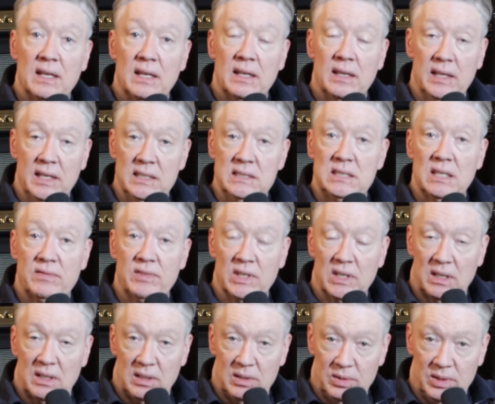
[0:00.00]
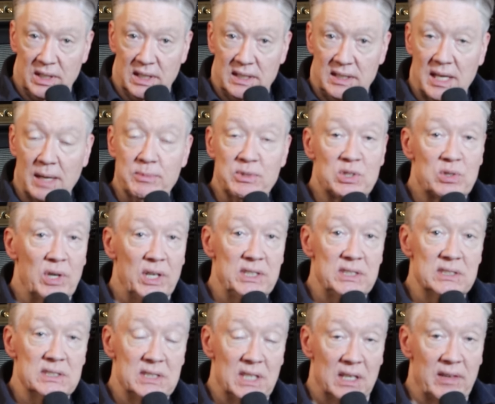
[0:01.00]
These have included
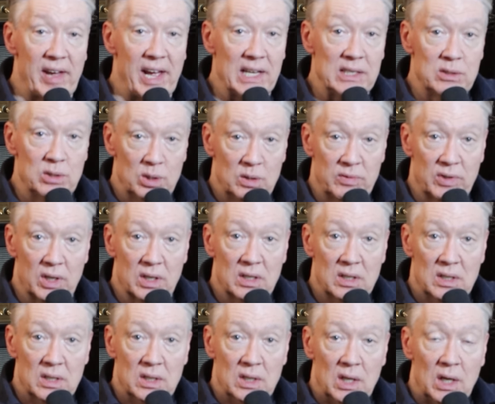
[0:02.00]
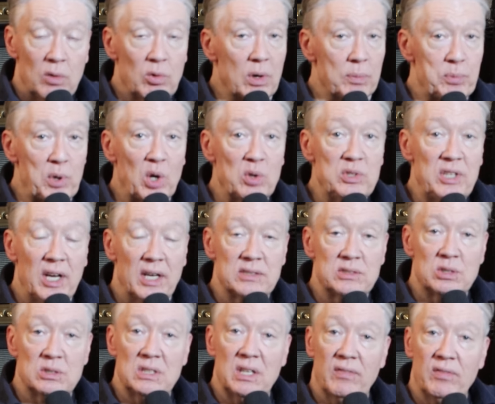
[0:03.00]
demonstrations in Vancouver, where
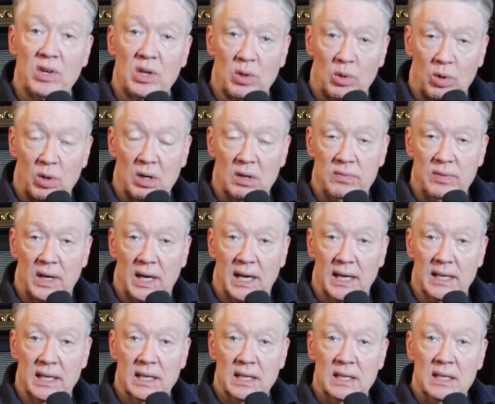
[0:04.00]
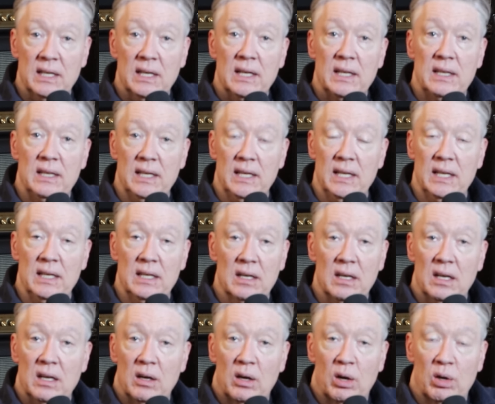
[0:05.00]
protesters have glorified the
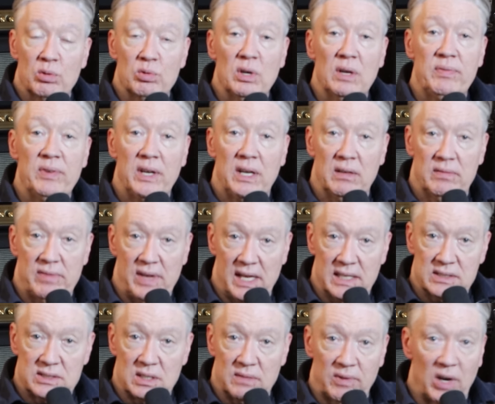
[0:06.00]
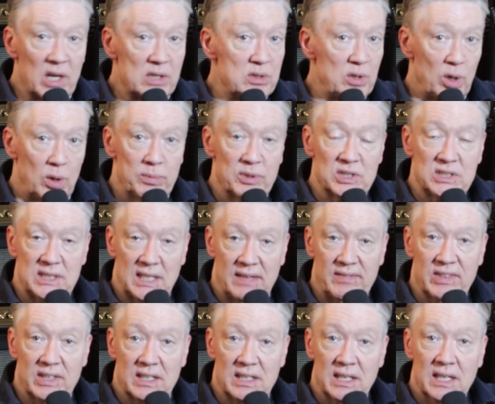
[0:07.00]
horrific events of October
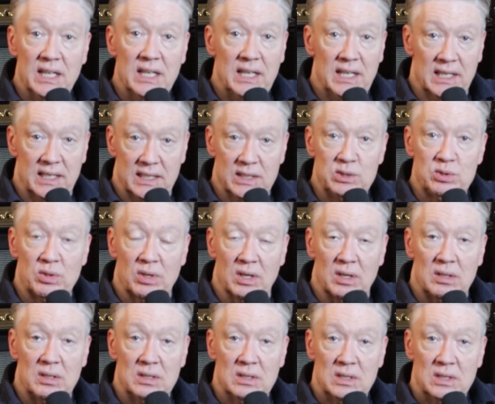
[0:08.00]
7th in Israel,